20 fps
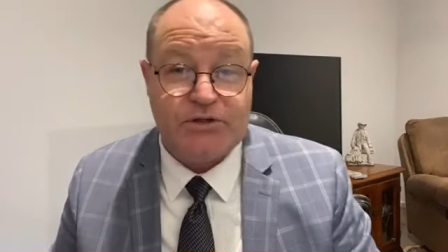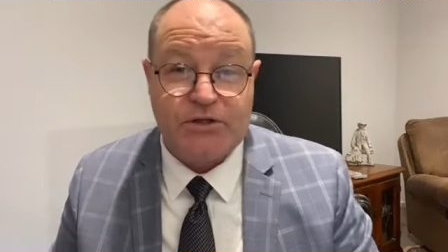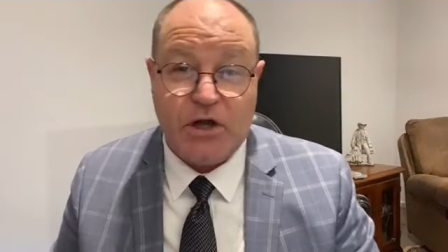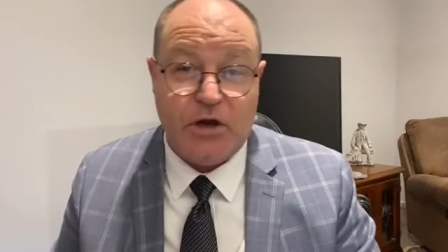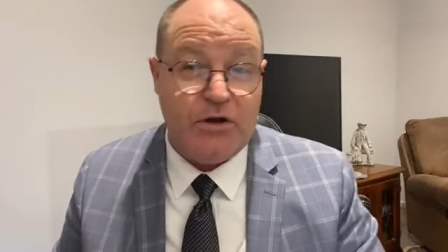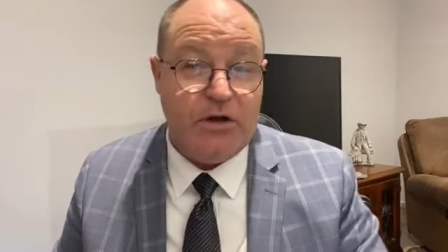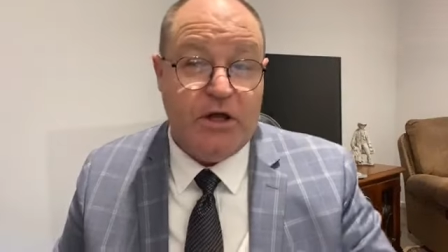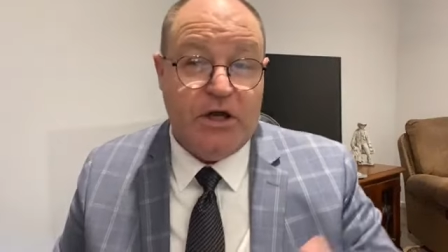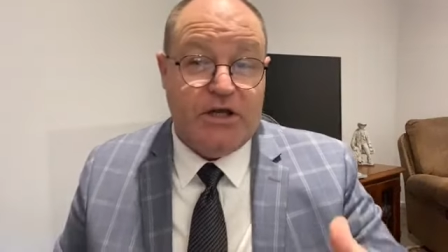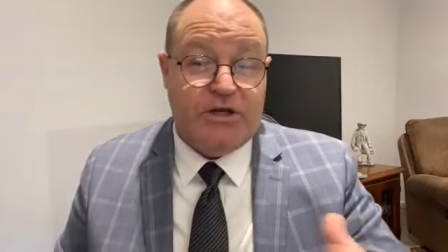
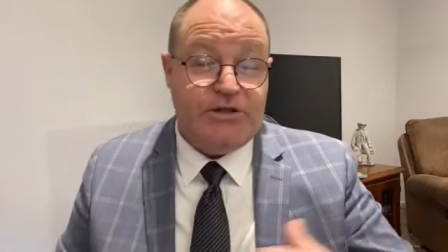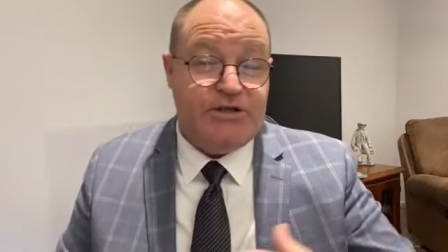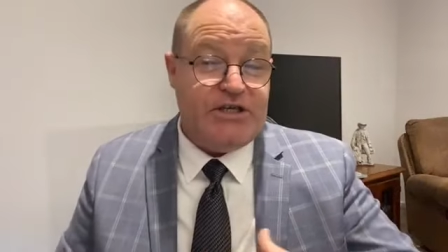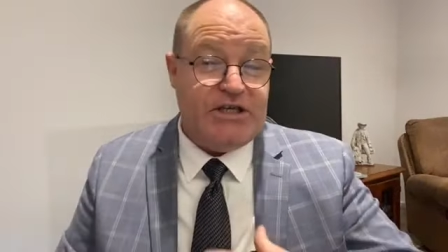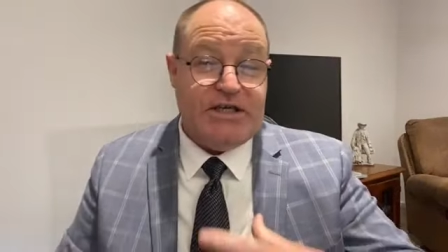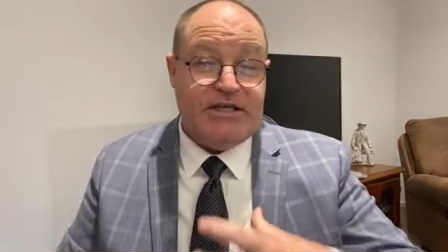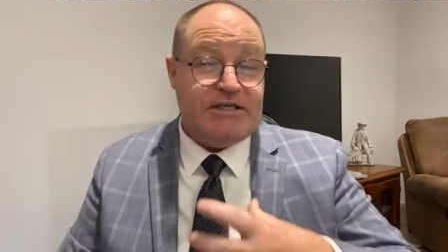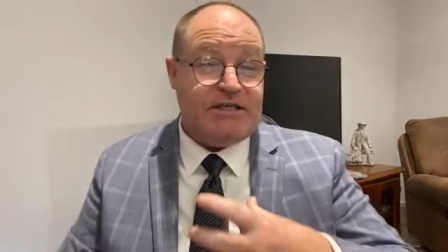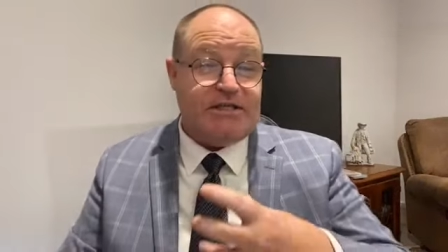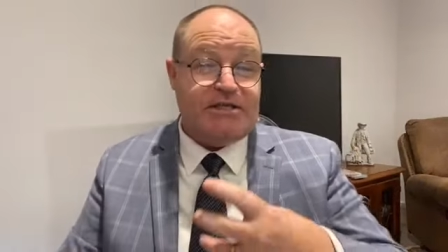So
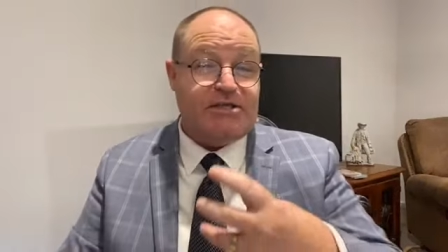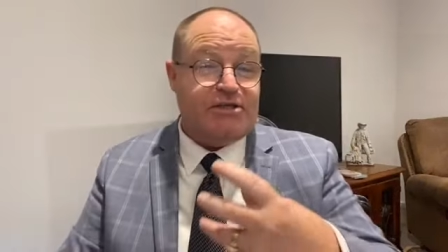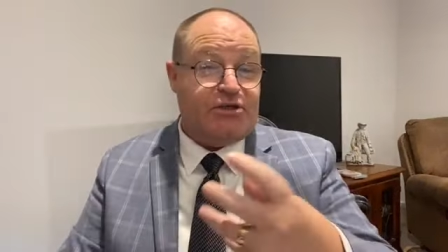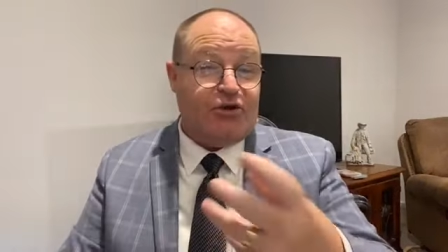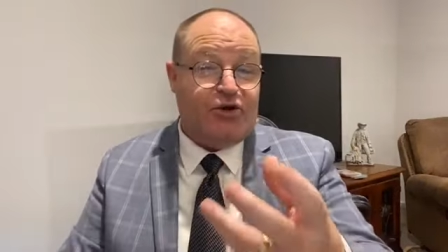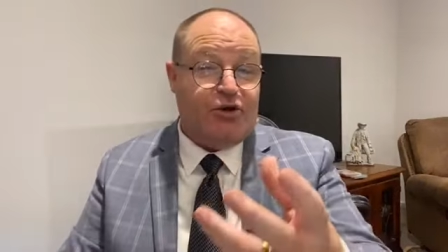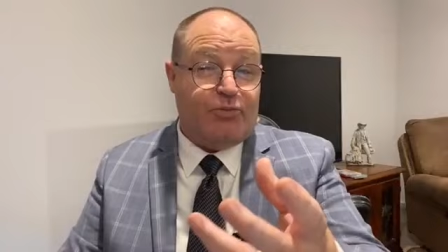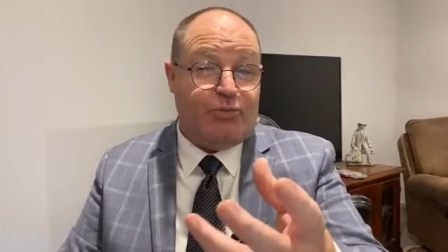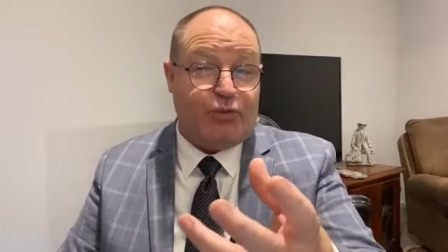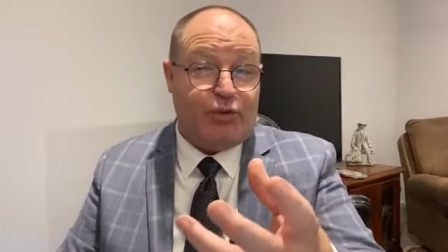Jesus is
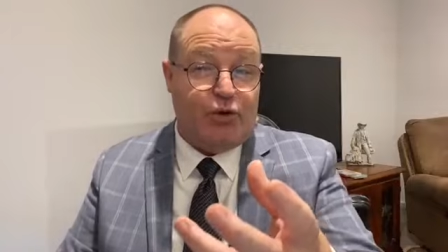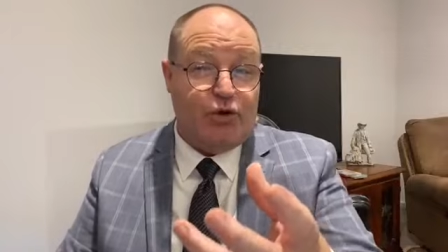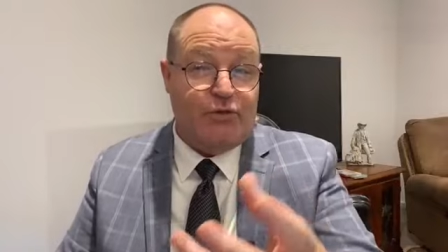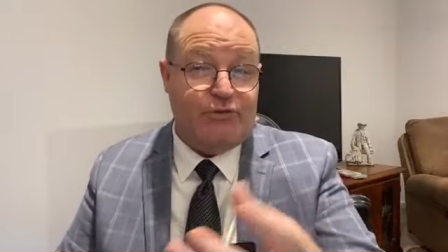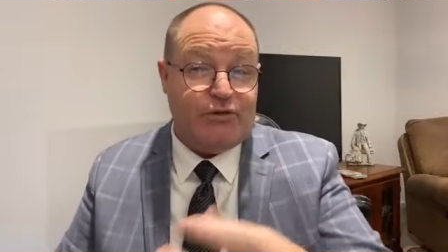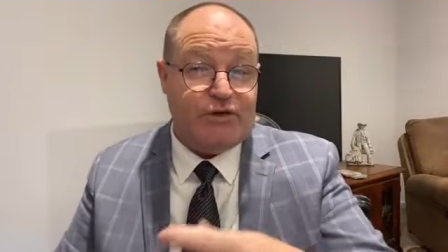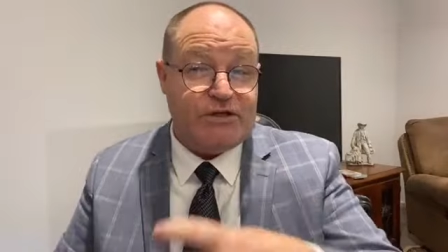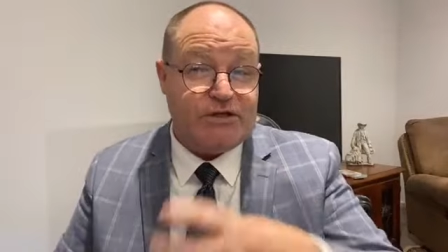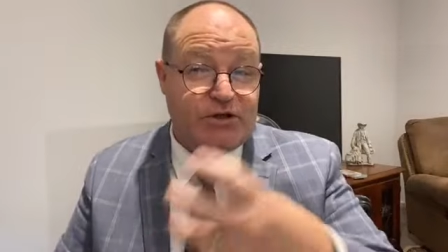going to prove you.